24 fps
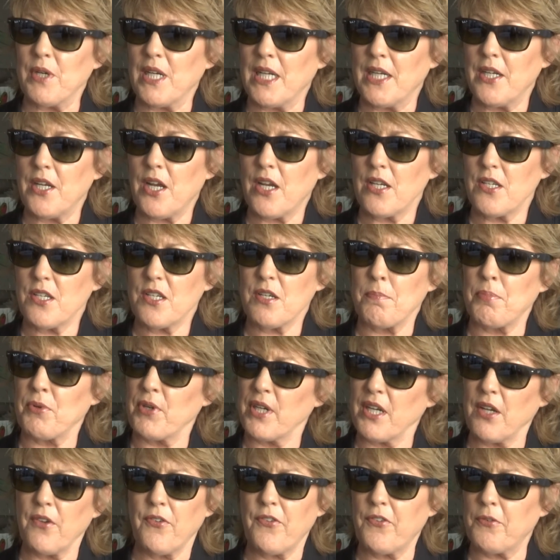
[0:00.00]
really nice to
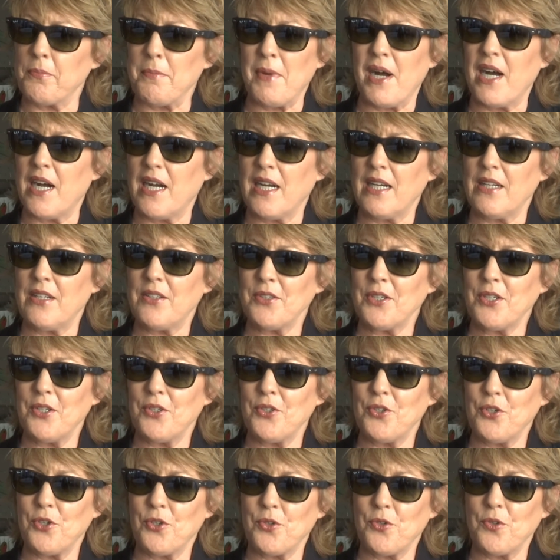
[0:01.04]
bring a smile, you
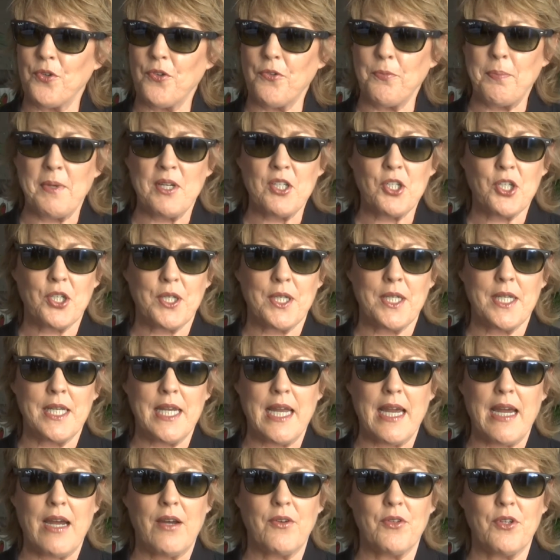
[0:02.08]
know, especially now.